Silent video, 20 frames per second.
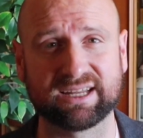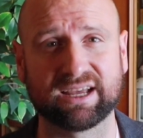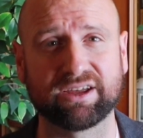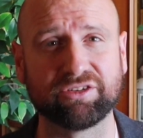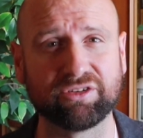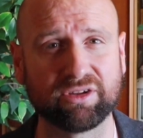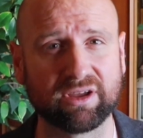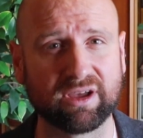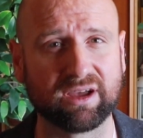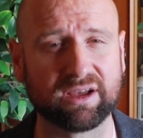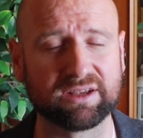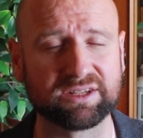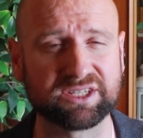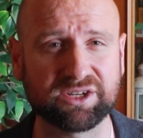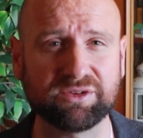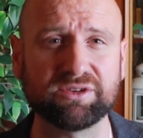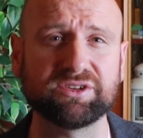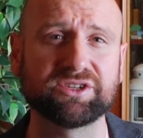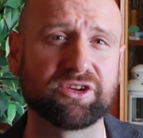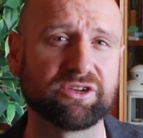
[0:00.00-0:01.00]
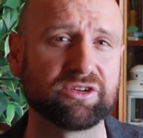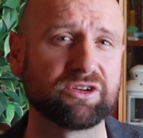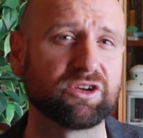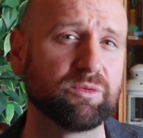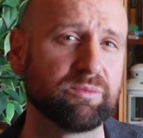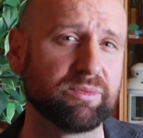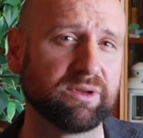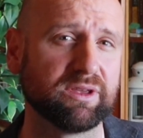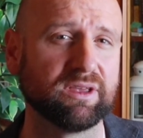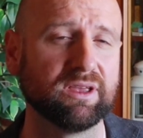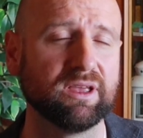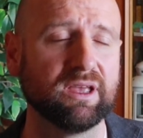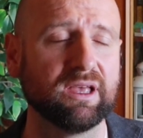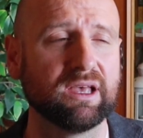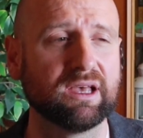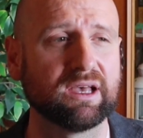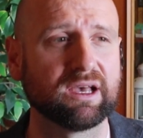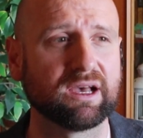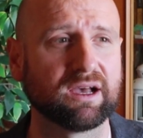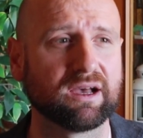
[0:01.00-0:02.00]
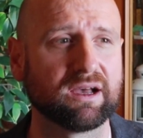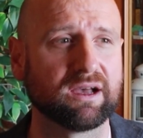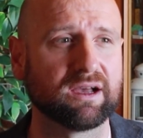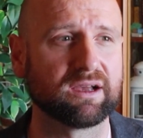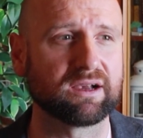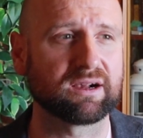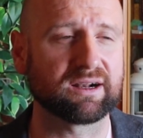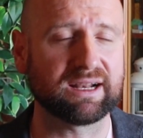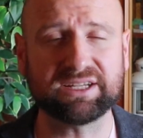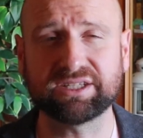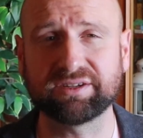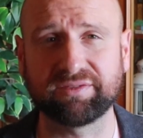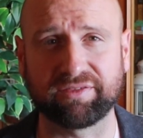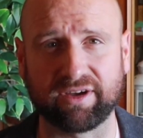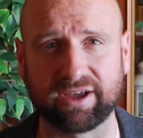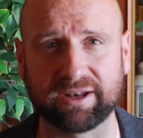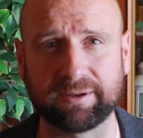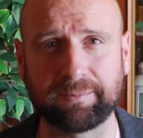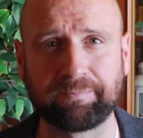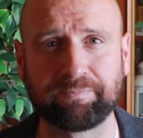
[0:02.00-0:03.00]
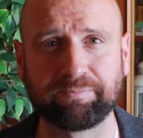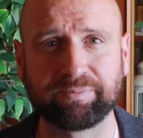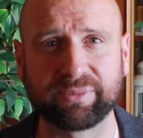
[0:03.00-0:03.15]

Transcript: Now, serotonin could be classified